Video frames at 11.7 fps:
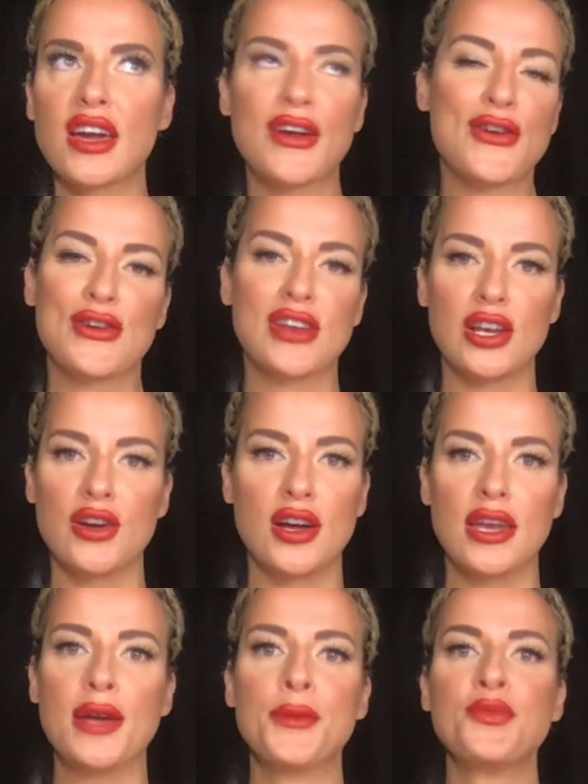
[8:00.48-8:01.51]
heard it
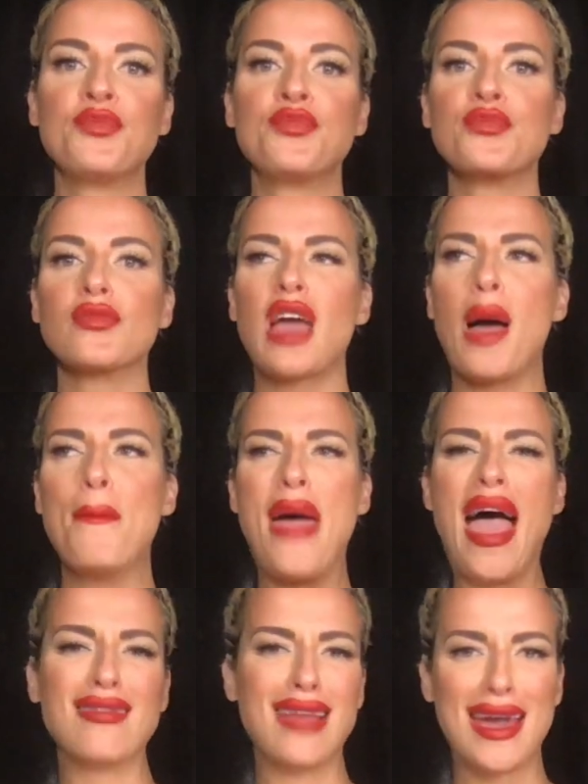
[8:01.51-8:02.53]
on a
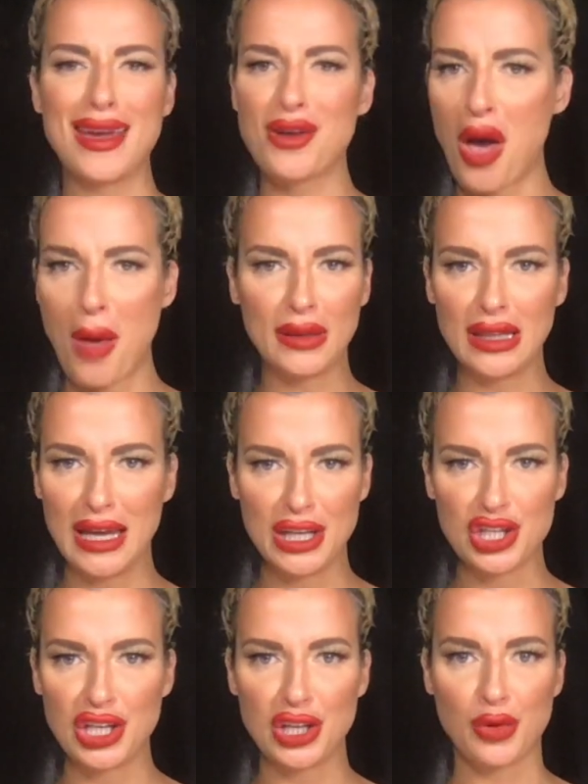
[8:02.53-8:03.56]
ballet
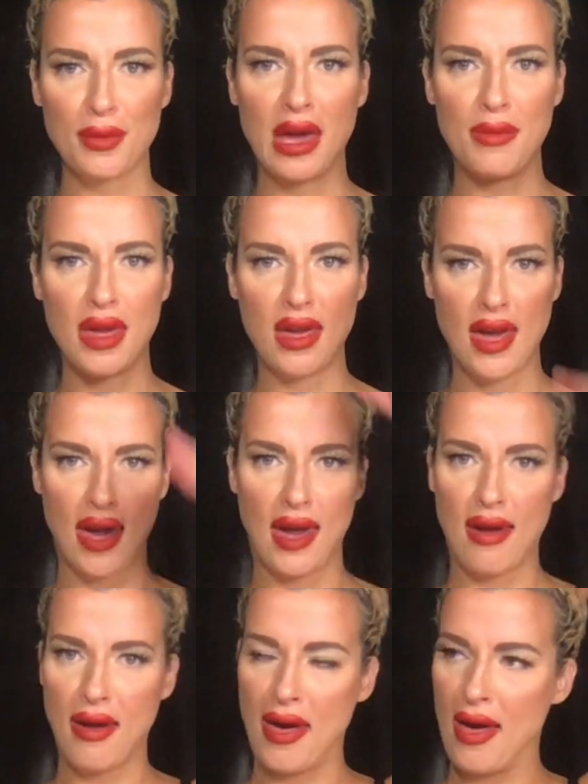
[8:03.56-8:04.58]
compilation or maybe
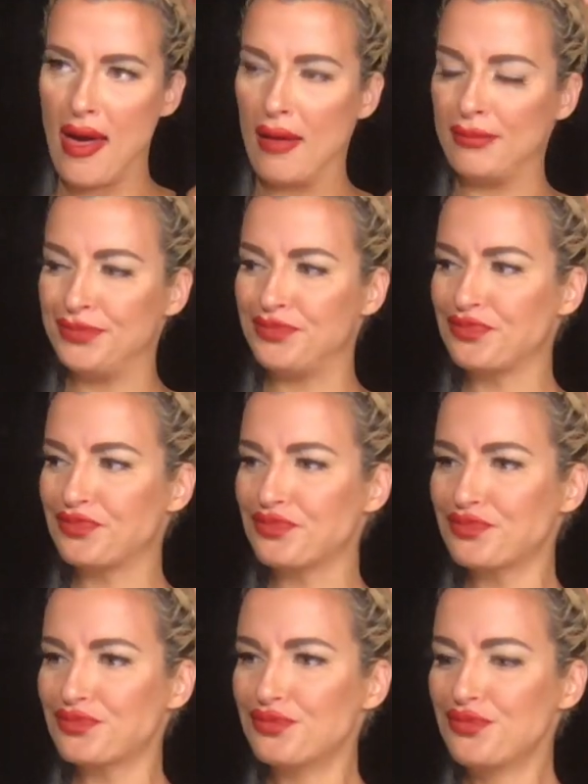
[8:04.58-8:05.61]

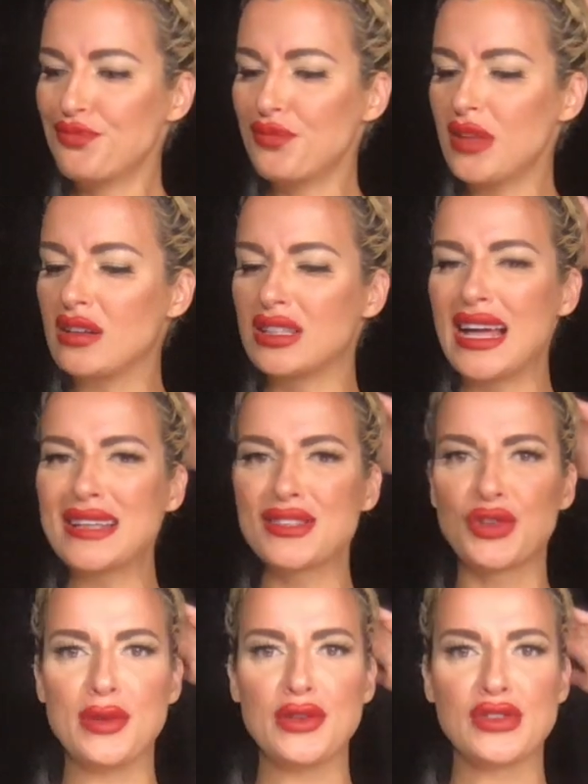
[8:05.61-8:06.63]
a
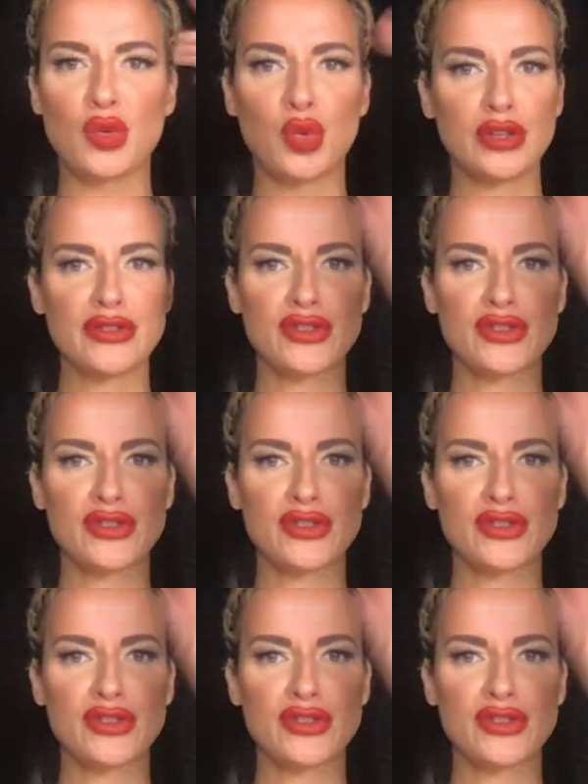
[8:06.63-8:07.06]
classical music world's